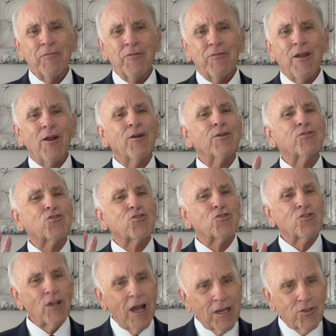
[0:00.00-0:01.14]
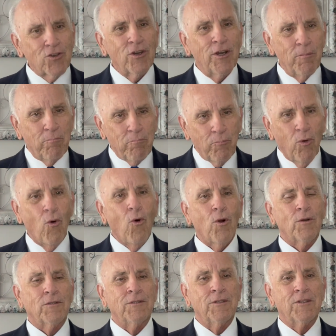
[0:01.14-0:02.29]
there is such an
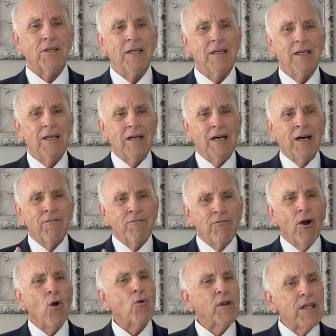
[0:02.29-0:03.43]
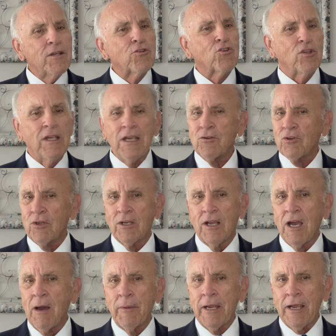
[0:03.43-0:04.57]
important uh, voting season
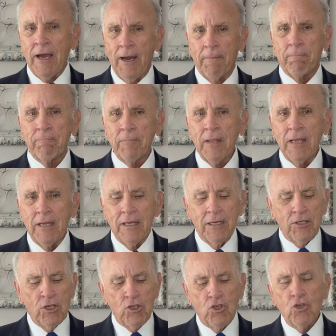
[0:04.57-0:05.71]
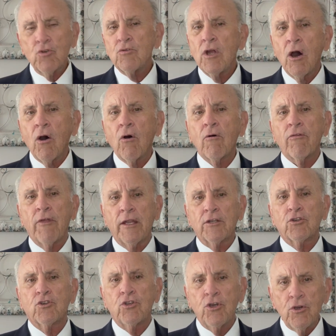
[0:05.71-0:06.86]
coming up. Did you know
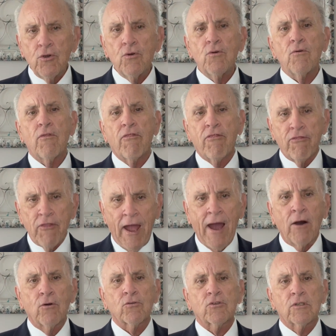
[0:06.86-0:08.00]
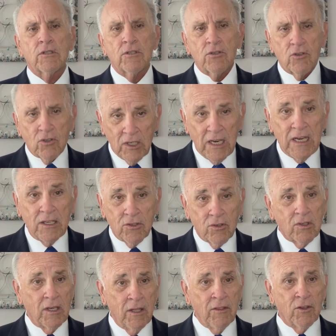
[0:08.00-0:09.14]
that 2,000 seats
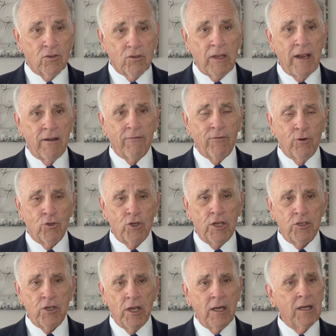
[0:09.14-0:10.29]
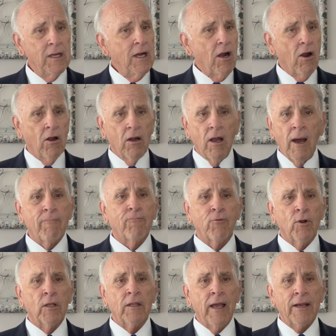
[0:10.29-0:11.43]
in the state of Virginia are up
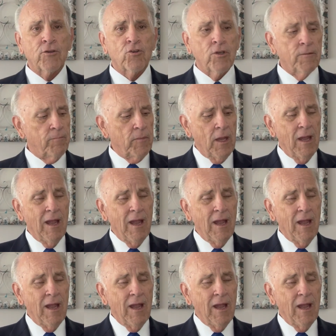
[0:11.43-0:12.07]
for election?